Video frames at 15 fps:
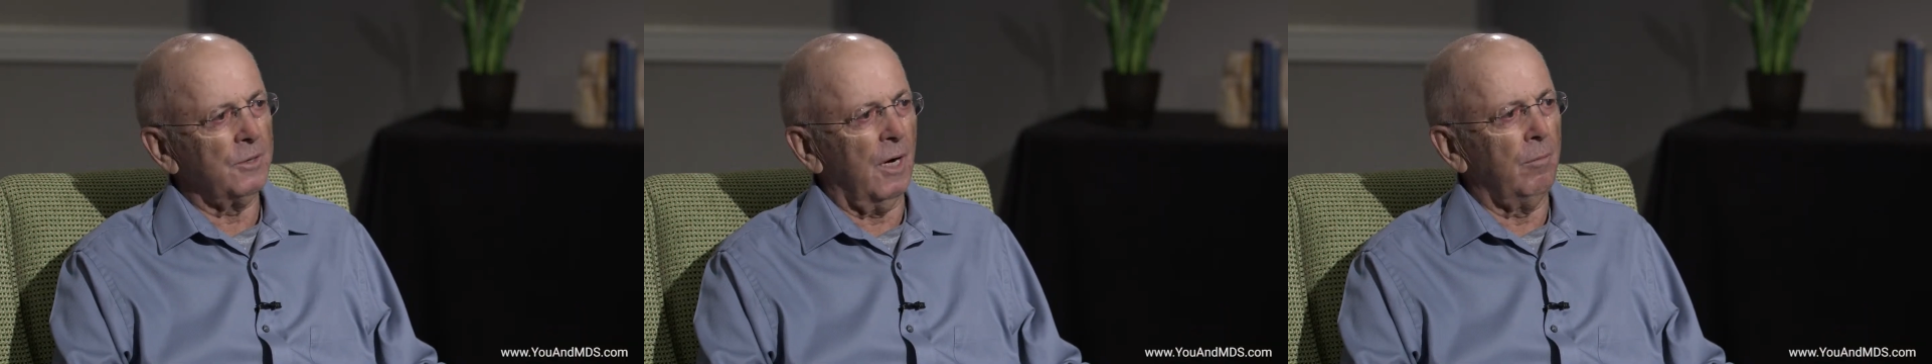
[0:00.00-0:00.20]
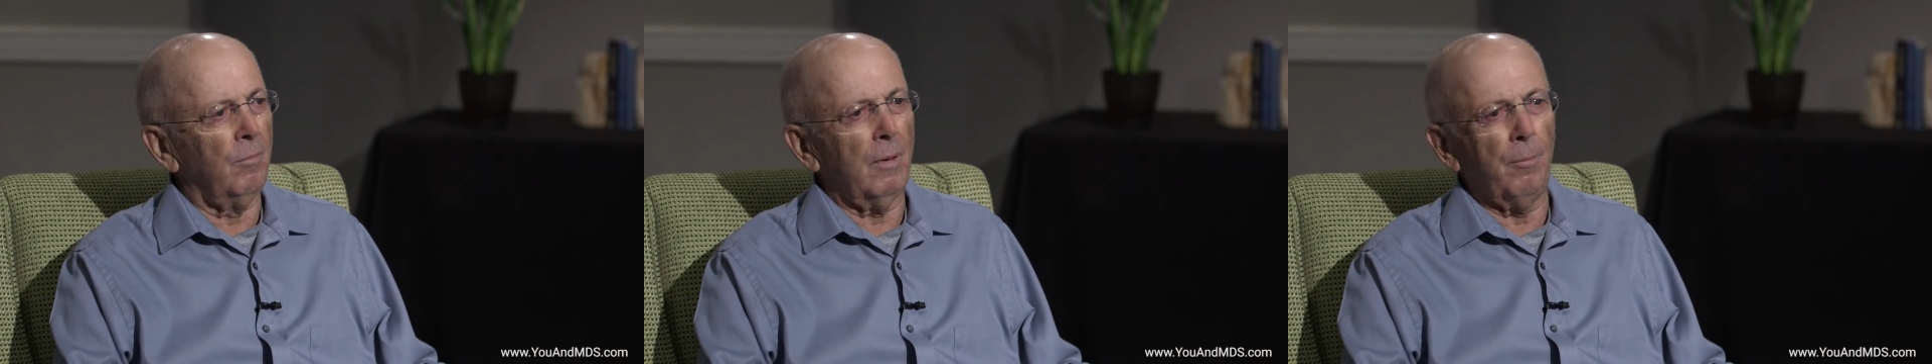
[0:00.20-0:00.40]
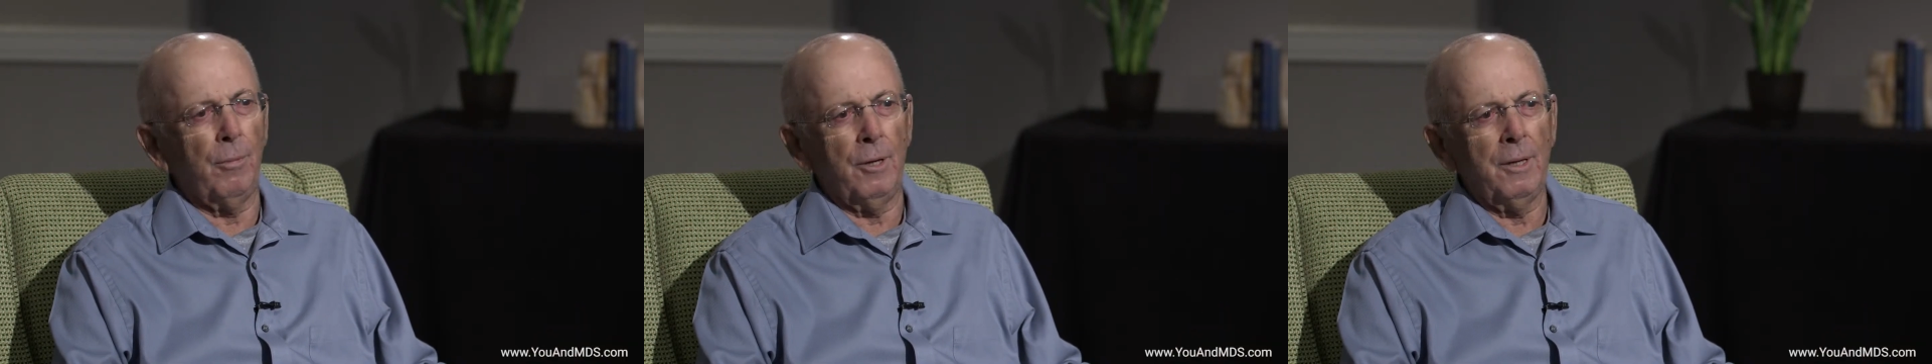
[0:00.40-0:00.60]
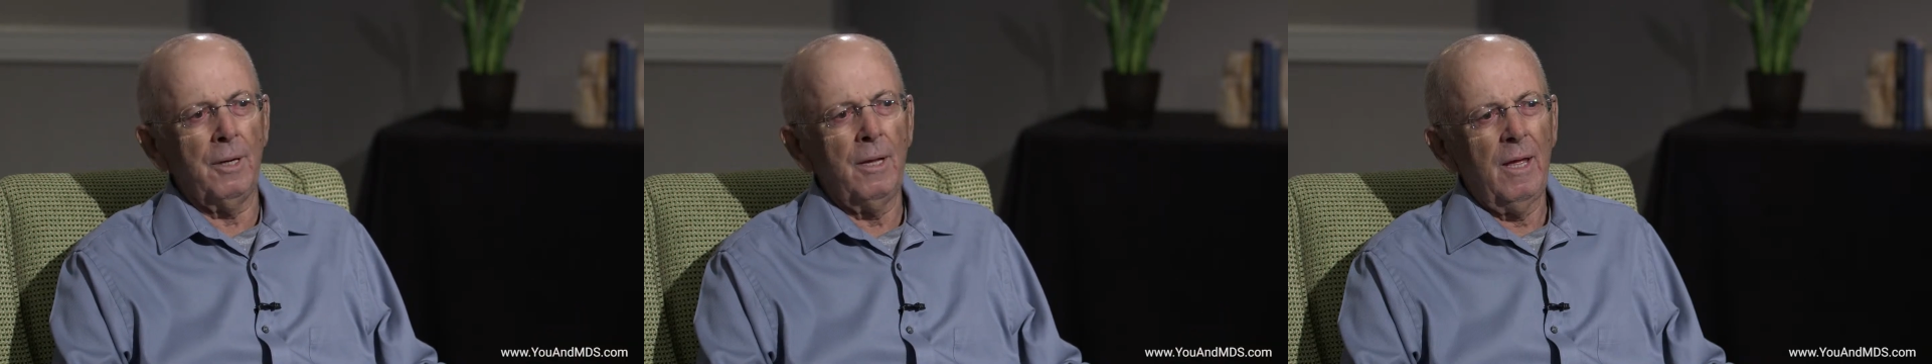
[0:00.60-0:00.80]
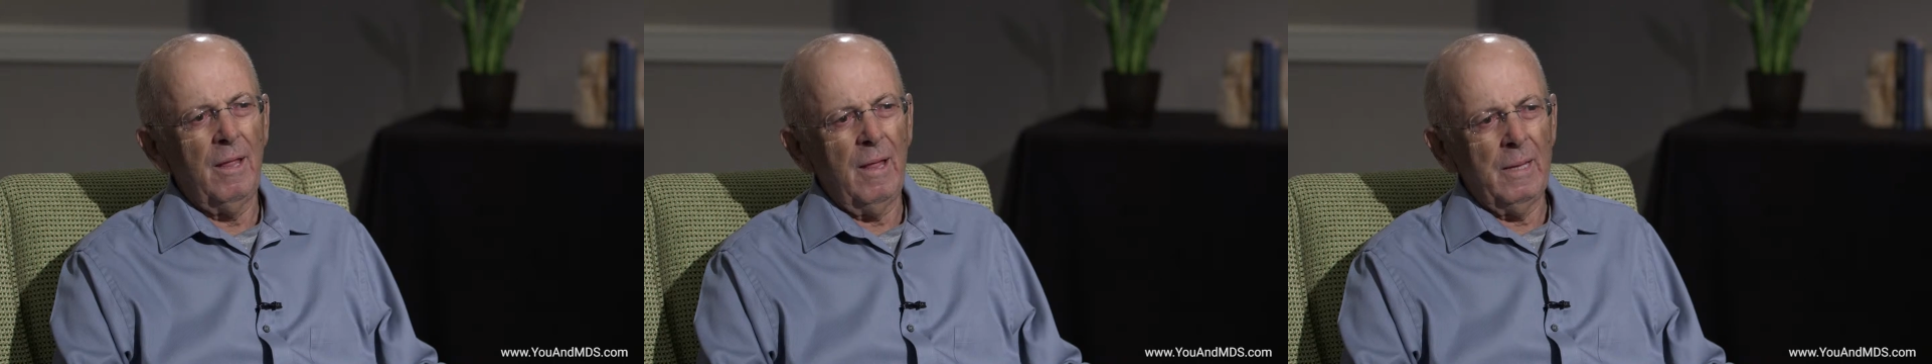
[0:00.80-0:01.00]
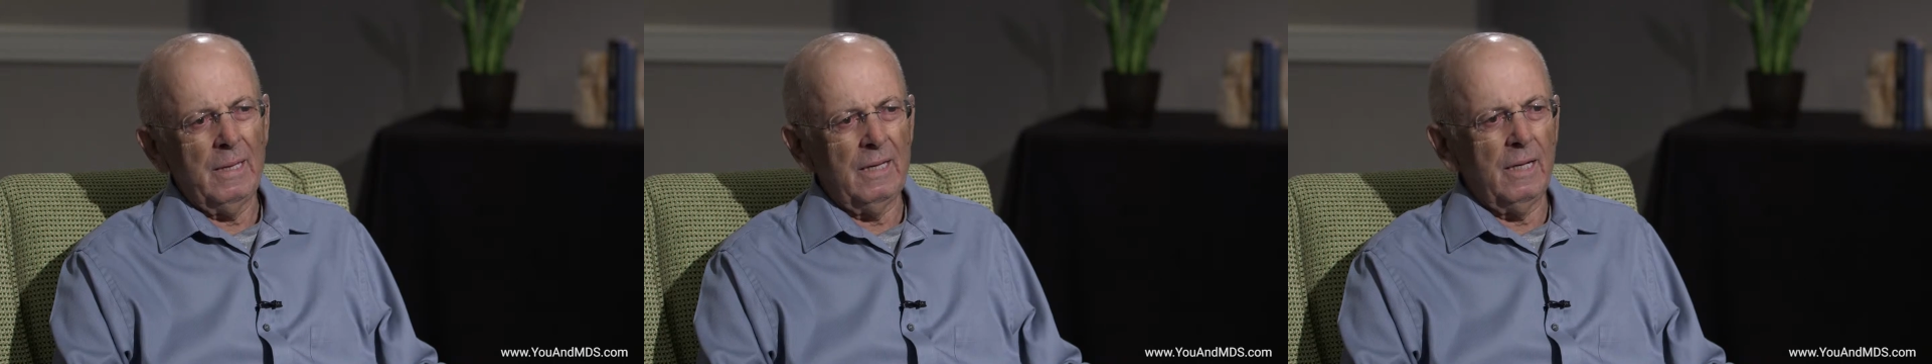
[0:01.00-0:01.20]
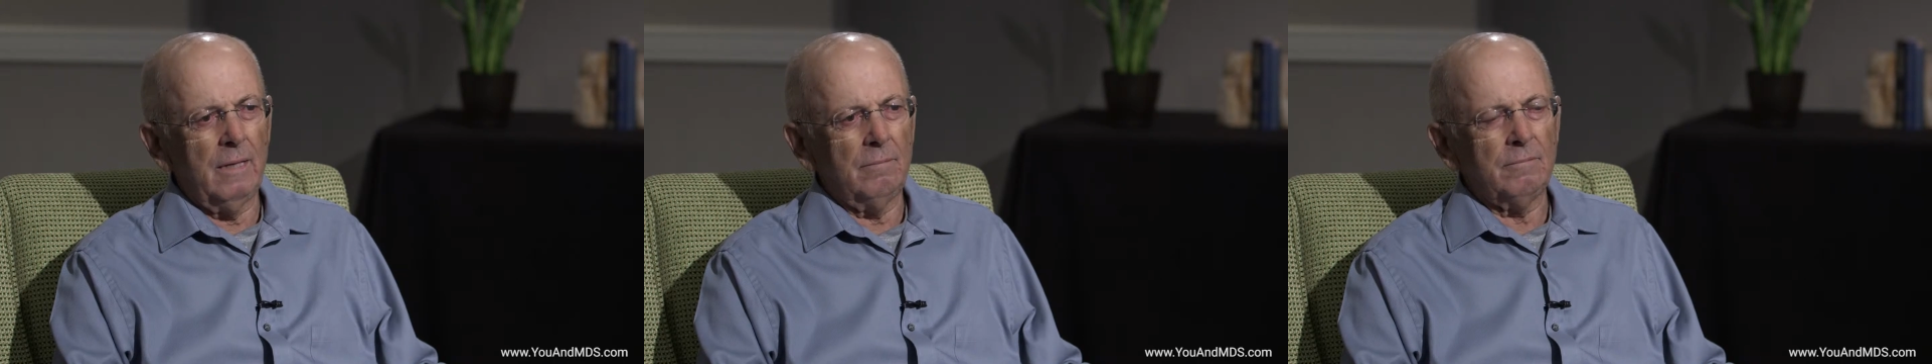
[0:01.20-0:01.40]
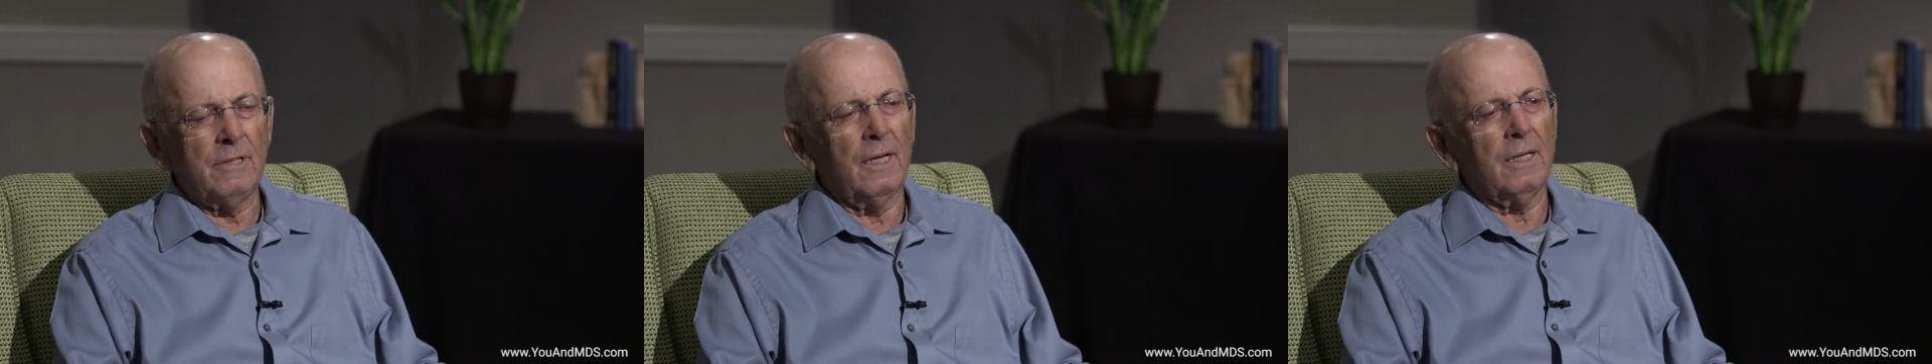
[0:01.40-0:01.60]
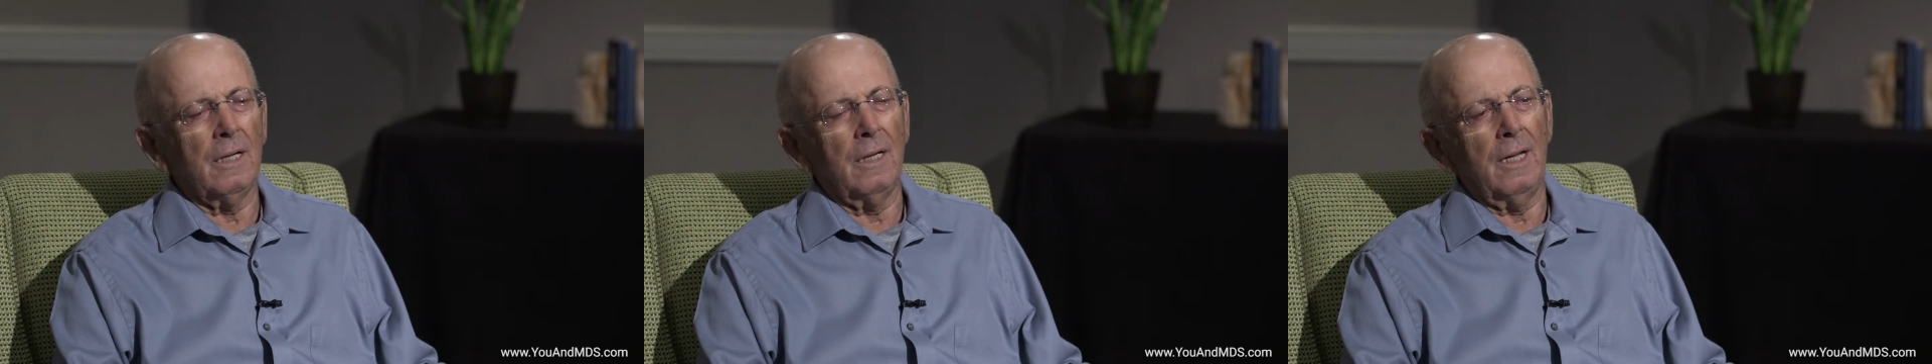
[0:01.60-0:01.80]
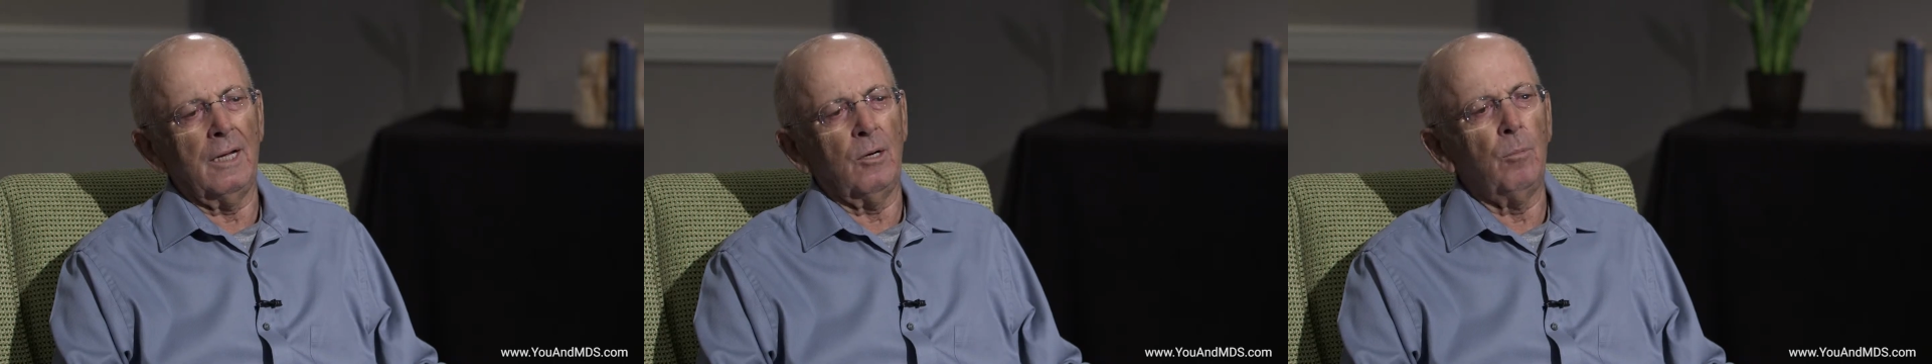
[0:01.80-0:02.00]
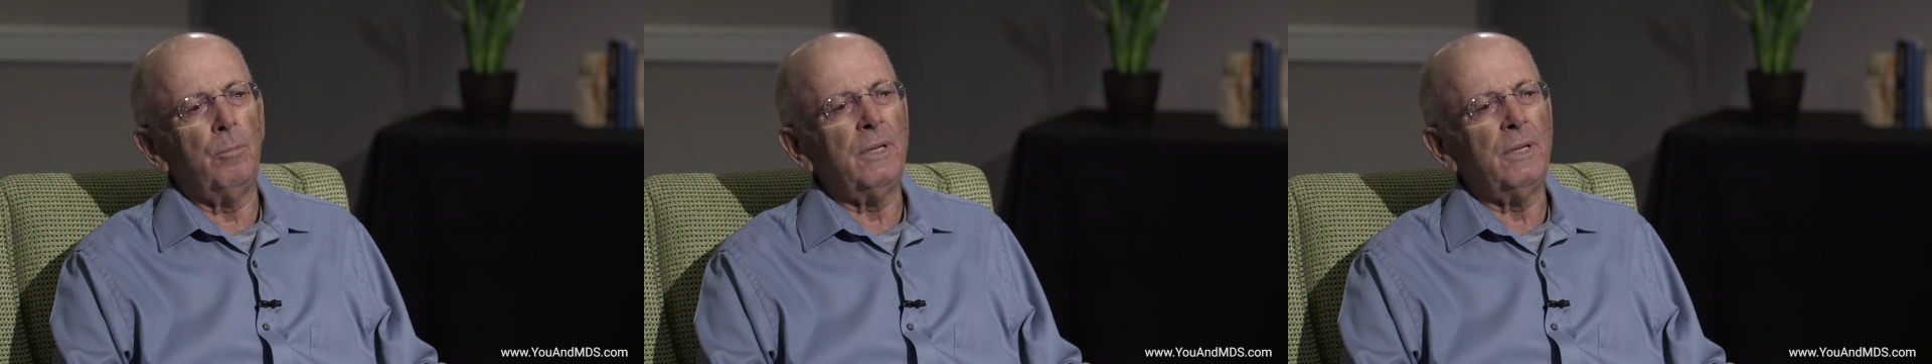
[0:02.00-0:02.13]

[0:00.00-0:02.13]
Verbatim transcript: I remember taking a lot of